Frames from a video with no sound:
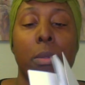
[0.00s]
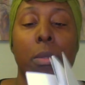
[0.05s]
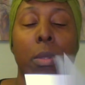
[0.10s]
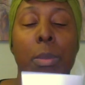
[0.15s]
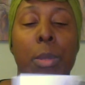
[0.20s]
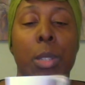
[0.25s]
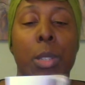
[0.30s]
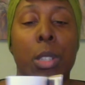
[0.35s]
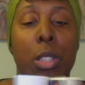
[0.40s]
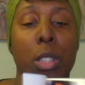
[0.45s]

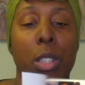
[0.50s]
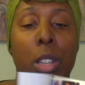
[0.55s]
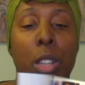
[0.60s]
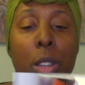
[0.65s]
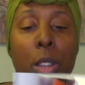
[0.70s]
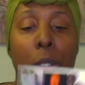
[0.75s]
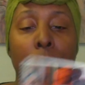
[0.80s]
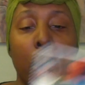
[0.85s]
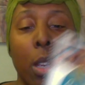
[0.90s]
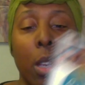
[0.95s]
Let me just show
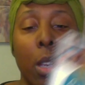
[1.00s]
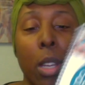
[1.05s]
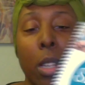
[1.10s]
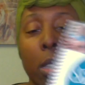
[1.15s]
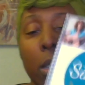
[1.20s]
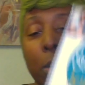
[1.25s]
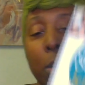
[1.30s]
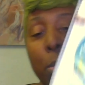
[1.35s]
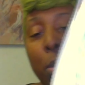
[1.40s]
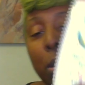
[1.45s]
you.
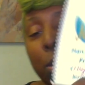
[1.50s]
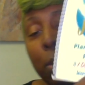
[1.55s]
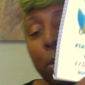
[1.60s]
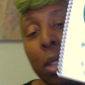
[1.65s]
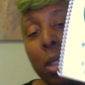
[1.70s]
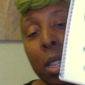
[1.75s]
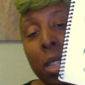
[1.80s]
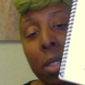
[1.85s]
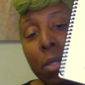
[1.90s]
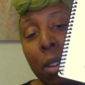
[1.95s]
So I printed
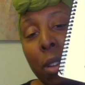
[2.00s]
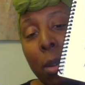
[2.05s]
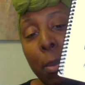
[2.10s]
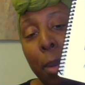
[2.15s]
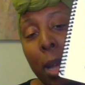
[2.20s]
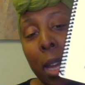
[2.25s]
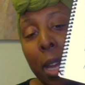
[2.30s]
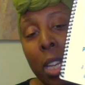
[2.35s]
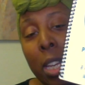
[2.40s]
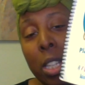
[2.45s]
with this front
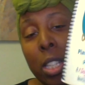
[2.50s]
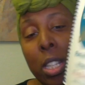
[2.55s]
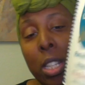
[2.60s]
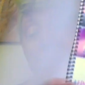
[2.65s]
page,